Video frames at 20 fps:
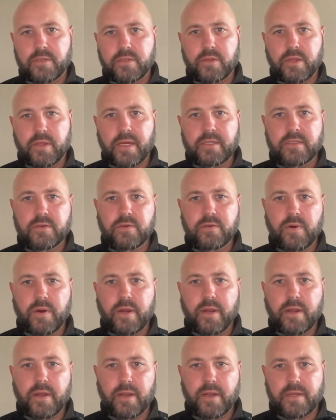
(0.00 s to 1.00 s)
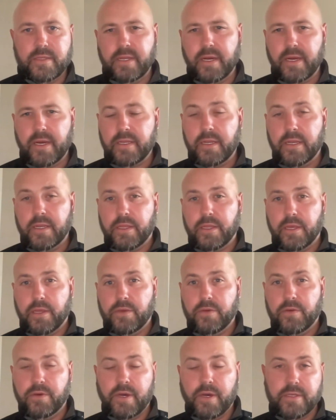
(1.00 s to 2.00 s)
So that's a way and a technique that
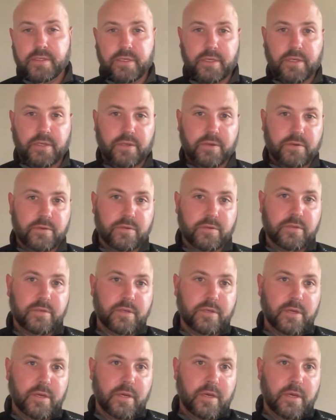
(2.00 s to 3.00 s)
you guys can use.